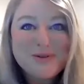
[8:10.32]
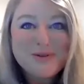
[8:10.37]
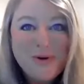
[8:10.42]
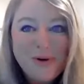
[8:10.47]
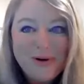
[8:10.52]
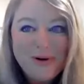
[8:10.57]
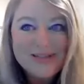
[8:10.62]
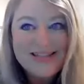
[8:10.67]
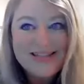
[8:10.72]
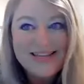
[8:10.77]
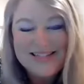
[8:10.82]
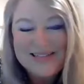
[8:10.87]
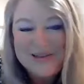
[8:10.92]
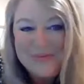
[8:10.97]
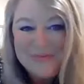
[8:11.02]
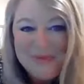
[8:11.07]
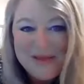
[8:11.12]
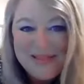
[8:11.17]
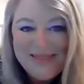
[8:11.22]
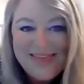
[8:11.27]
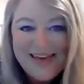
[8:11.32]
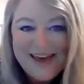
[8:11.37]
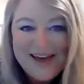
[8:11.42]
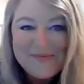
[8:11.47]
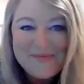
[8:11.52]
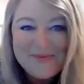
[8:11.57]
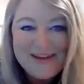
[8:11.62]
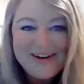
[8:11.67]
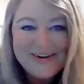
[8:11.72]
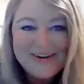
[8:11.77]
goals, they submit
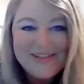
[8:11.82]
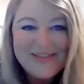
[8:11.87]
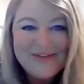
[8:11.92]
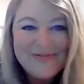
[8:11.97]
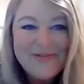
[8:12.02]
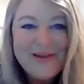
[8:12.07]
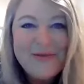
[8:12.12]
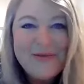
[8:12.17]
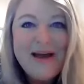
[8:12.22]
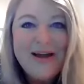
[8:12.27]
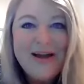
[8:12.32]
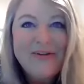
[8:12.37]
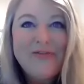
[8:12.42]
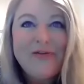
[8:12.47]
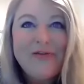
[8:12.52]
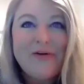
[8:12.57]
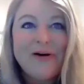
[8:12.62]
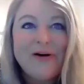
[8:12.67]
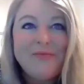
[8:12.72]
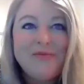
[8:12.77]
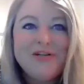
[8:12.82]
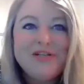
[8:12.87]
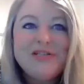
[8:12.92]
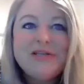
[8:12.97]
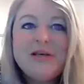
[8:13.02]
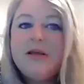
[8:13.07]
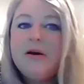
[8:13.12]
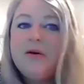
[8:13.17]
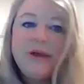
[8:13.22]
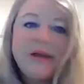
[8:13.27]
them, in the feedback form, just
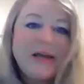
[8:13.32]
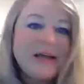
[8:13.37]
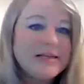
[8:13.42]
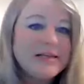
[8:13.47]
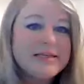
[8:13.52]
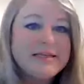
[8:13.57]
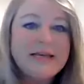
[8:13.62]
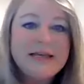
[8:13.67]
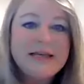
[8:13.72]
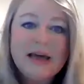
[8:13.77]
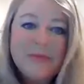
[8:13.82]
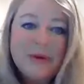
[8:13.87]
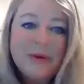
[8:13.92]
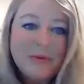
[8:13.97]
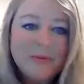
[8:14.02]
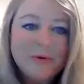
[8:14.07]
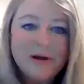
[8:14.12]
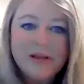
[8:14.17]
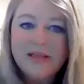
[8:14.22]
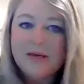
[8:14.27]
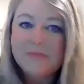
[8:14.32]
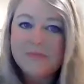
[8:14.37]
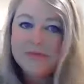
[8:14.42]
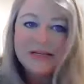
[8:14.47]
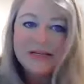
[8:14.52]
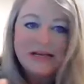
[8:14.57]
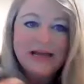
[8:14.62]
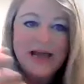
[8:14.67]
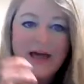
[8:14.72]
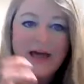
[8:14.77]
so that we can see them and bring them
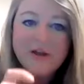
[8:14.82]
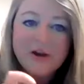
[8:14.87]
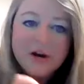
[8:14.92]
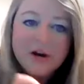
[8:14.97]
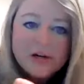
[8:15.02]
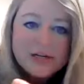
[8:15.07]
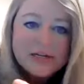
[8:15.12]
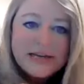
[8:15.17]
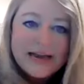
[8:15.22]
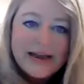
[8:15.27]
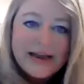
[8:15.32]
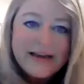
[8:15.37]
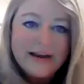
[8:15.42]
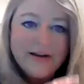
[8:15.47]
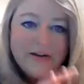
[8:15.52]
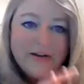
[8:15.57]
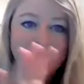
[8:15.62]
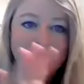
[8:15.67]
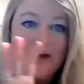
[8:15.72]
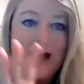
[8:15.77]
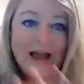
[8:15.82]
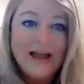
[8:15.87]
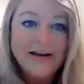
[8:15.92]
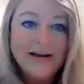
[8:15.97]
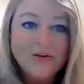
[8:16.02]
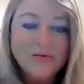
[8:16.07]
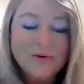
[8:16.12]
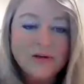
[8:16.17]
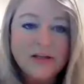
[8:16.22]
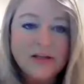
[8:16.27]
together, de-identified,
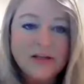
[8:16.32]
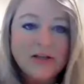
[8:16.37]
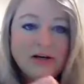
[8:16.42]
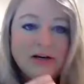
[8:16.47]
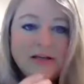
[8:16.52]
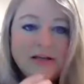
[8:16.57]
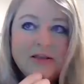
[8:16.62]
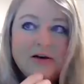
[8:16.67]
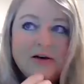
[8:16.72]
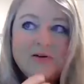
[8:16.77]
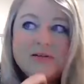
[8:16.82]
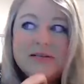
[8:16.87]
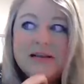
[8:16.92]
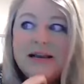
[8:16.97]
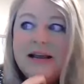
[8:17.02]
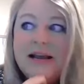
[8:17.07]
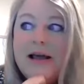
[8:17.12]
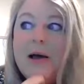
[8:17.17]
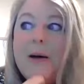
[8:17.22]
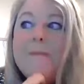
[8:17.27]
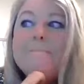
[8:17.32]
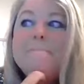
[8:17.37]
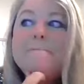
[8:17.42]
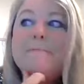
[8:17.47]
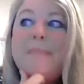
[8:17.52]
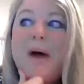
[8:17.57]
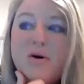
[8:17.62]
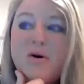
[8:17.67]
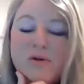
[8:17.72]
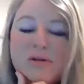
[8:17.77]
and really look at those. And
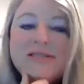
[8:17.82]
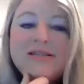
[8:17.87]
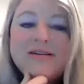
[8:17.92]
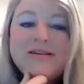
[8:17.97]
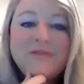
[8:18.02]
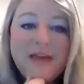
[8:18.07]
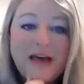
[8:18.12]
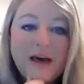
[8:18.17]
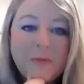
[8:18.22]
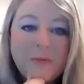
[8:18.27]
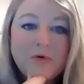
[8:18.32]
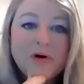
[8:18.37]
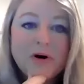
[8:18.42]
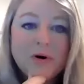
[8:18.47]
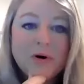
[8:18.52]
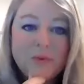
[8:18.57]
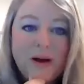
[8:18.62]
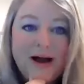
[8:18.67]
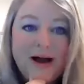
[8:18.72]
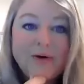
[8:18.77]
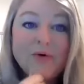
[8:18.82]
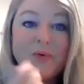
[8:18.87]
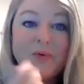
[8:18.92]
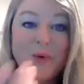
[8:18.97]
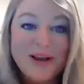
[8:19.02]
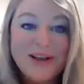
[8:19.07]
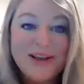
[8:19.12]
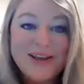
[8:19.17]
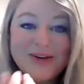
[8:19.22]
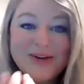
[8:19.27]
most of them were around
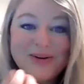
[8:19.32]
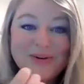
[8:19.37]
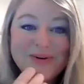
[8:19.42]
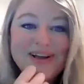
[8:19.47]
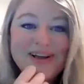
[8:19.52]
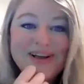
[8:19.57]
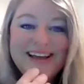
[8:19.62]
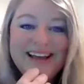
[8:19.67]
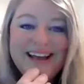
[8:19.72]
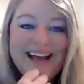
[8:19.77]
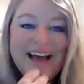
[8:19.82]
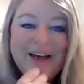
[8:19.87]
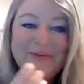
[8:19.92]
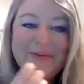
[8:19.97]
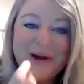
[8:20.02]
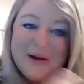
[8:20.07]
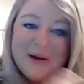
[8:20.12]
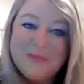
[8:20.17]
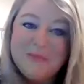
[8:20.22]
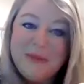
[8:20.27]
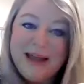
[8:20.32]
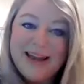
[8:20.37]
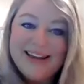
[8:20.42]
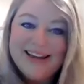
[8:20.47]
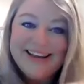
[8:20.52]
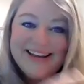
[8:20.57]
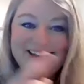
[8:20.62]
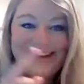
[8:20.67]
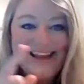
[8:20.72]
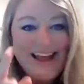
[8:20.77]
what you had
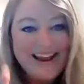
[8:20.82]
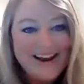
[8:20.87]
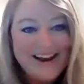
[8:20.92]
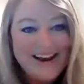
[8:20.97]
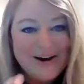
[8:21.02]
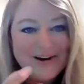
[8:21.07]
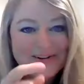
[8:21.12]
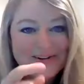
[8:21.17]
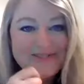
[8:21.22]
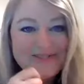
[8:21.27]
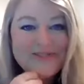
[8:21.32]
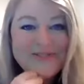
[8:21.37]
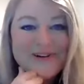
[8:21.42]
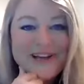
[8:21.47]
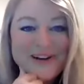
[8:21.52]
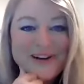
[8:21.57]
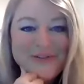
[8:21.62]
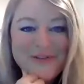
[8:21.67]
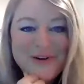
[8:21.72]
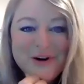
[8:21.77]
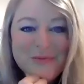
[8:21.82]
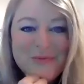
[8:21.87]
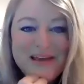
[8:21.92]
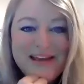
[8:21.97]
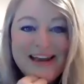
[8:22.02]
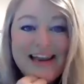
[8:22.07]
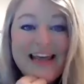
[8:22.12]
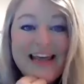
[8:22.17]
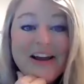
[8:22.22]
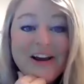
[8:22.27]
recommended and are
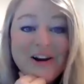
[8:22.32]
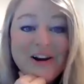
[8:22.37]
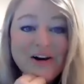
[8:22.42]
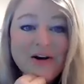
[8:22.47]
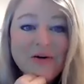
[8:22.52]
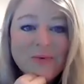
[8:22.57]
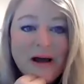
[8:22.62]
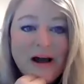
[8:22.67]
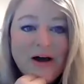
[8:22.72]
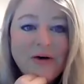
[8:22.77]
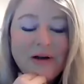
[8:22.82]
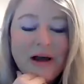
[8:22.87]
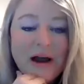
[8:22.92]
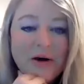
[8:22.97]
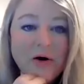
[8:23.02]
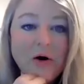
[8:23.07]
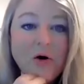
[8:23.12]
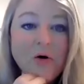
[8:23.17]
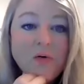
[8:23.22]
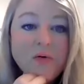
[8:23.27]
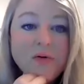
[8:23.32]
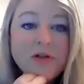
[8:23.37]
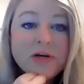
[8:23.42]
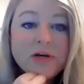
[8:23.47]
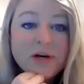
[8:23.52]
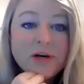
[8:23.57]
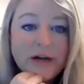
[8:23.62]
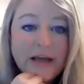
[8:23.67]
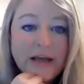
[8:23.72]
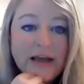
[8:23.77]
confirming here around our own
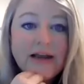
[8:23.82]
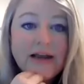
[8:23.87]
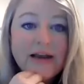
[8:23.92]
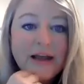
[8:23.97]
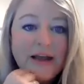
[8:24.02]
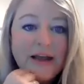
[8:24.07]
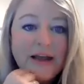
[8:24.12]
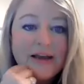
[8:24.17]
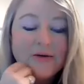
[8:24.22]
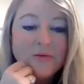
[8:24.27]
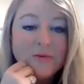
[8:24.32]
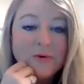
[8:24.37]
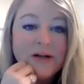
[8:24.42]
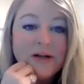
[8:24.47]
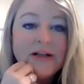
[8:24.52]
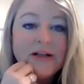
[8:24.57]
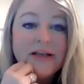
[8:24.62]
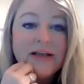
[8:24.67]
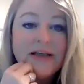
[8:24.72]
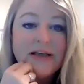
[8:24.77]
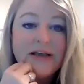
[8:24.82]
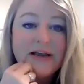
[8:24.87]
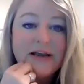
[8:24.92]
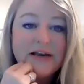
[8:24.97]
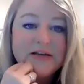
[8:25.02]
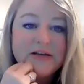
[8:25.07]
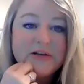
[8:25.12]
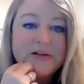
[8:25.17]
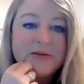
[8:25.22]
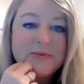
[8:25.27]
learning and really getting
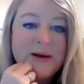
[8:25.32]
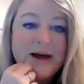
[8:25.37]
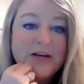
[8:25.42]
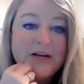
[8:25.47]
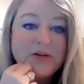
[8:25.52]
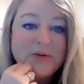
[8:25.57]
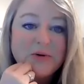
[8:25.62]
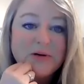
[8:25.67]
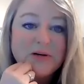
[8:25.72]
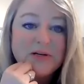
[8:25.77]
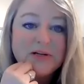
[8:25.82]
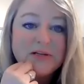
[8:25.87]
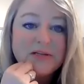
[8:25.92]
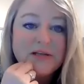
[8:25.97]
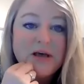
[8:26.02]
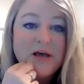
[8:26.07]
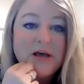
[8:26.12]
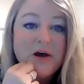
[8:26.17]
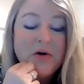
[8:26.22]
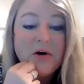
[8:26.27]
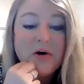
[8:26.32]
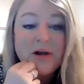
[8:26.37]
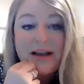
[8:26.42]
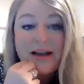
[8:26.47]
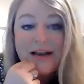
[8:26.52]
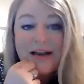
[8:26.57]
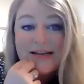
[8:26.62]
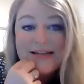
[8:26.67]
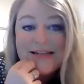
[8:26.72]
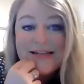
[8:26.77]
into those modules or
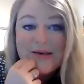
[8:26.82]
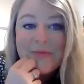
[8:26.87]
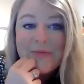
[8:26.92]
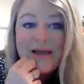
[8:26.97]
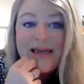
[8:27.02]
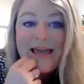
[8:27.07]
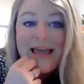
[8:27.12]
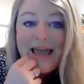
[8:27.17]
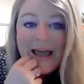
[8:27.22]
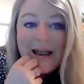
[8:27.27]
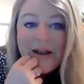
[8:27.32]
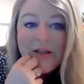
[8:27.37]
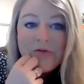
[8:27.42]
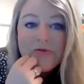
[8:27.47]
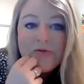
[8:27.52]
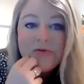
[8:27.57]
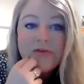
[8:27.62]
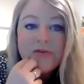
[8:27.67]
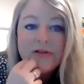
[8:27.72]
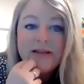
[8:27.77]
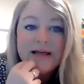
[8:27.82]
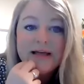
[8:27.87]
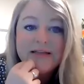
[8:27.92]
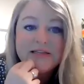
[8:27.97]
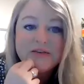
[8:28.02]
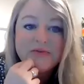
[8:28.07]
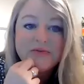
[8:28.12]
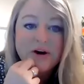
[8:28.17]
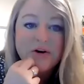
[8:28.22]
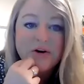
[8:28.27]
getting into them again through the lens
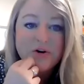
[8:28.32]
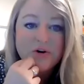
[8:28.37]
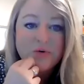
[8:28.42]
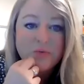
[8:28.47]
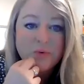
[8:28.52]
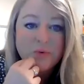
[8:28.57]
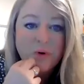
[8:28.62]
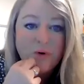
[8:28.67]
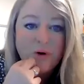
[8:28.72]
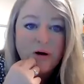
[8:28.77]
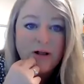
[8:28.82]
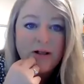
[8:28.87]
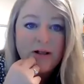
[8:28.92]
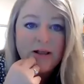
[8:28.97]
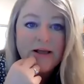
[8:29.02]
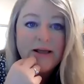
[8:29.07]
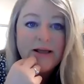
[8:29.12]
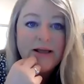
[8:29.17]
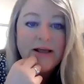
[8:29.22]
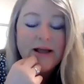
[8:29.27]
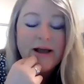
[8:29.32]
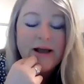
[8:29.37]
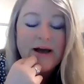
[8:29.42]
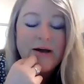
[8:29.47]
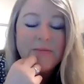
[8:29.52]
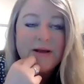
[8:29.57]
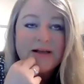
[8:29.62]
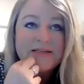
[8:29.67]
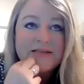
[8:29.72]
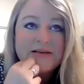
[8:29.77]
of our new role
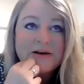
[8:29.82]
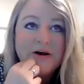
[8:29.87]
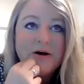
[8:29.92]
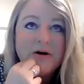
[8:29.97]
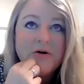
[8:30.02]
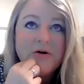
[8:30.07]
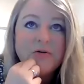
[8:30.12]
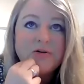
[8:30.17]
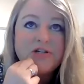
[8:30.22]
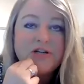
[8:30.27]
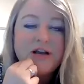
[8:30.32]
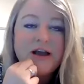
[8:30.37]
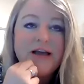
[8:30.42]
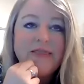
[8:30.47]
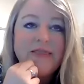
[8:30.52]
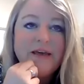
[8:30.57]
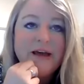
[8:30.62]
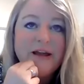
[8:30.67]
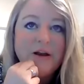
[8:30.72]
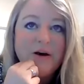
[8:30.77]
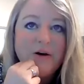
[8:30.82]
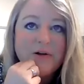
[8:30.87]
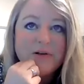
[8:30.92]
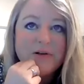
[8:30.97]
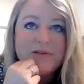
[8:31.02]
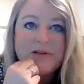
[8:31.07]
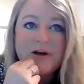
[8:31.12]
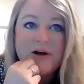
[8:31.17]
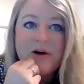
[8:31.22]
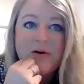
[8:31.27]
as a coach. And then
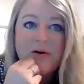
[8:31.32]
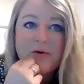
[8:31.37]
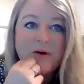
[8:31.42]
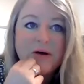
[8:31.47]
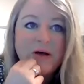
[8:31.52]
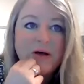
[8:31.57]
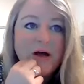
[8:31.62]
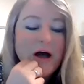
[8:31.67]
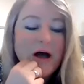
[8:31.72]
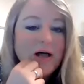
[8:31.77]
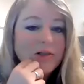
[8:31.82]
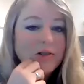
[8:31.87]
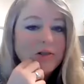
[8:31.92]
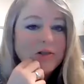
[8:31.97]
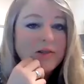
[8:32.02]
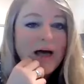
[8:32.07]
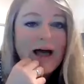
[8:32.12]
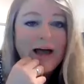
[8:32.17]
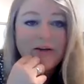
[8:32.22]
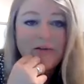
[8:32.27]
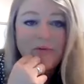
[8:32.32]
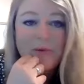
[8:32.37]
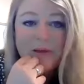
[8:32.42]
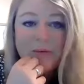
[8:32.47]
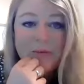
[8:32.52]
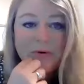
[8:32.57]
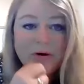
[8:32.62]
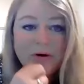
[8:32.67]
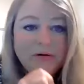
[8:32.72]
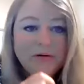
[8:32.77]
also a lot of
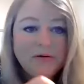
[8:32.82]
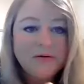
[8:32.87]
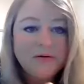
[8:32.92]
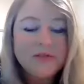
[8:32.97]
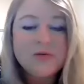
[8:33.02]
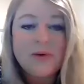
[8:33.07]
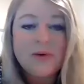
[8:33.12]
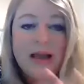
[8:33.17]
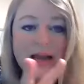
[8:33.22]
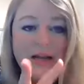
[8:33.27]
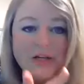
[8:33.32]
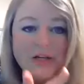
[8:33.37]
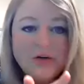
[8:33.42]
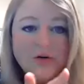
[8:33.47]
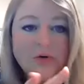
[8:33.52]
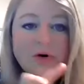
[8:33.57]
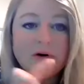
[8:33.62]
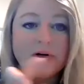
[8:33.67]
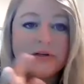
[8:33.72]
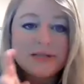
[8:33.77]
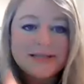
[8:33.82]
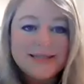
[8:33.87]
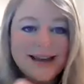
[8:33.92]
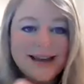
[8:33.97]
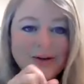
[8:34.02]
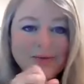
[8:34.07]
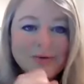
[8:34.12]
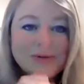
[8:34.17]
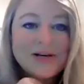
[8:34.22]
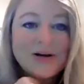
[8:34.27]
people, so we had 2 goals. The
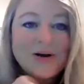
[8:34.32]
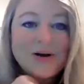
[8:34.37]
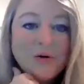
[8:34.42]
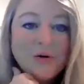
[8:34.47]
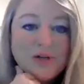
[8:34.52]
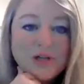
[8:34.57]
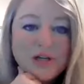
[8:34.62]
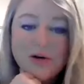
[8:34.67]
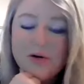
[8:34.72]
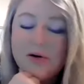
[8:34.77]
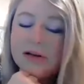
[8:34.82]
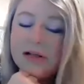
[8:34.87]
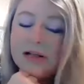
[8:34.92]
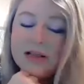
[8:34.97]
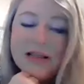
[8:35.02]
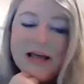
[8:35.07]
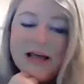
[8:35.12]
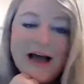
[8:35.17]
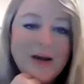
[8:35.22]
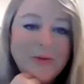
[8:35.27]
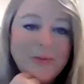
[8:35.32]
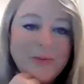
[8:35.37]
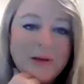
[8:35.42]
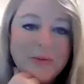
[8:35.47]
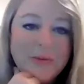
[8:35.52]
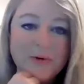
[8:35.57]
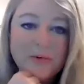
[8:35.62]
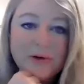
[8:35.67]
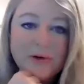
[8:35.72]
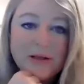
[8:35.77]
second was a coaching goal, and a lot of
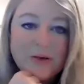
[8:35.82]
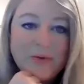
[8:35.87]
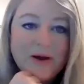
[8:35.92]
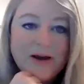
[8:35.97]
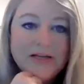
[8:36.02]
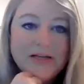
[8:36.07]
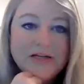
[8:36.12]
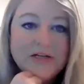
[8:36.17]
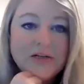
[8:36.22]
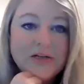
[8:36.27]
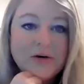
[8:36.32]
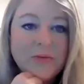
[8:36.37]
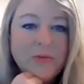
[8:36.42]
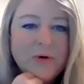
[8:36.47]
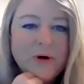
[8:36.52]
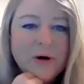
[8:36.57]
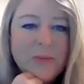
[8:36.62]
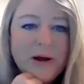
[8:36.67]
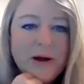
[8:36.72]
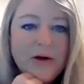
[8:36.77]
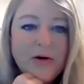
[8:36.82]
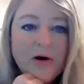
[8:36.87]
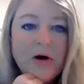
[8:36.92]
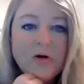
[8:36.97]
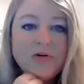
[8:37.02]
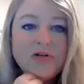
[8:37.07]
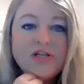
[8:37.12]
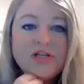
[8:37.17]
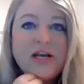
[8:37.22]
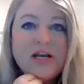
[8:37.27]
people really wanted to learn more about
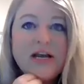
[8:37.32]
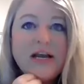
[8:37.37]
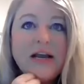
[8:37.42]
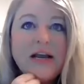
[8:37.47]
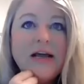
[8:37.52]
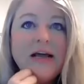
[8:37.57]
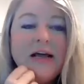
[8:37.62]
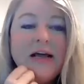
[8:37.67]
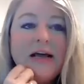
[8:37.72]
coaching